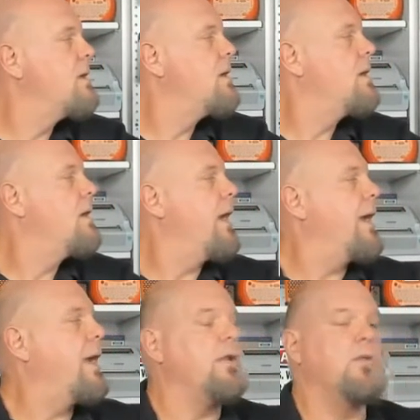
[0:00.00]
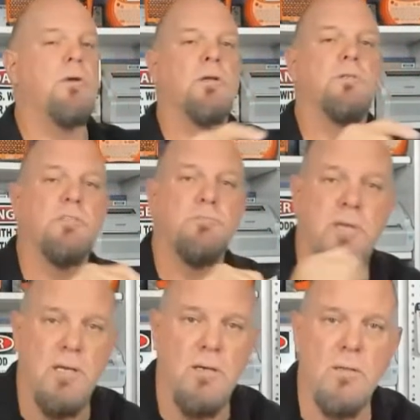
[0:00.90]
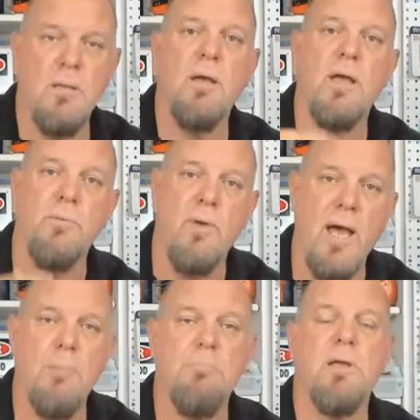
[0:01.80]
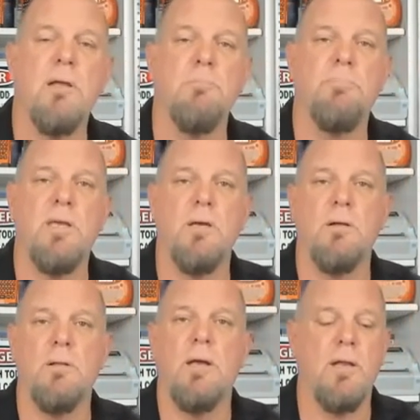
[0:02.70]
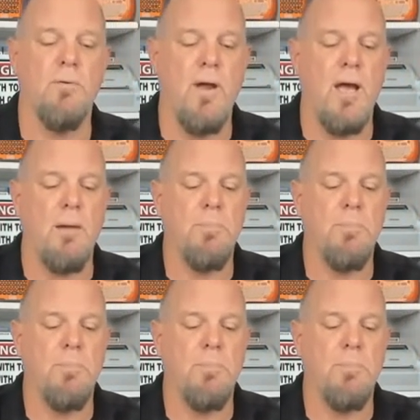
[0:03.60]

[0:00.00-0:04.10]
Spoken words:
And you can just peel and wrap and peel and wrap.